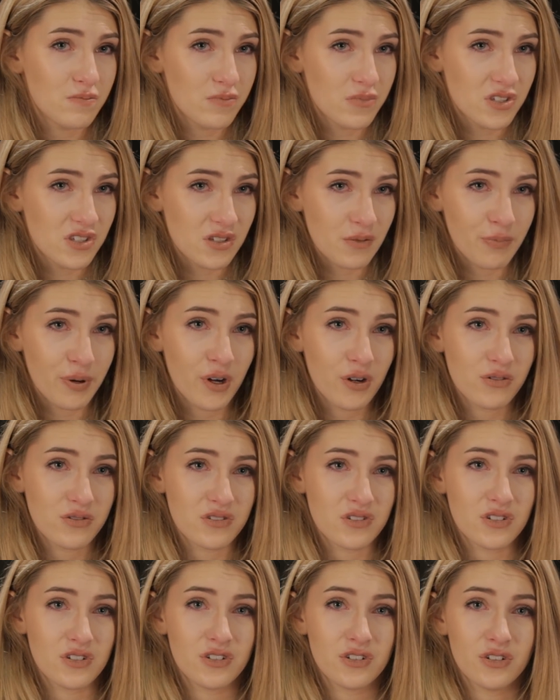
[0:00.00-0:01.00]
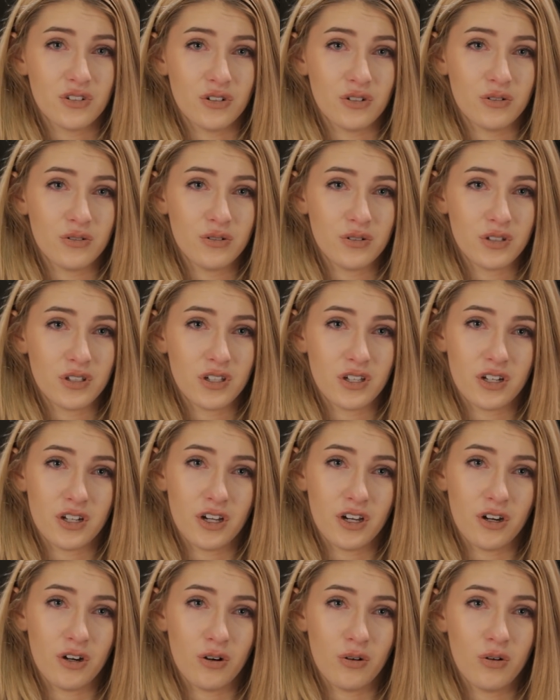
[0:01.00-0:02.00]
supposed to do, you
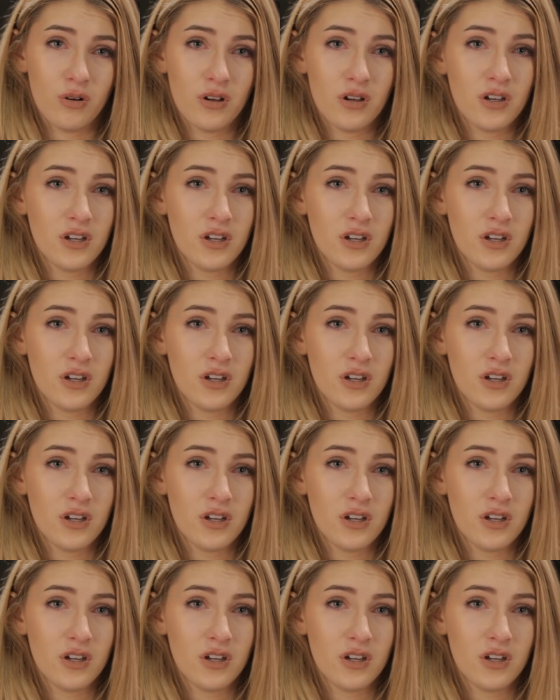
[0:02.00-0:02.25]
know,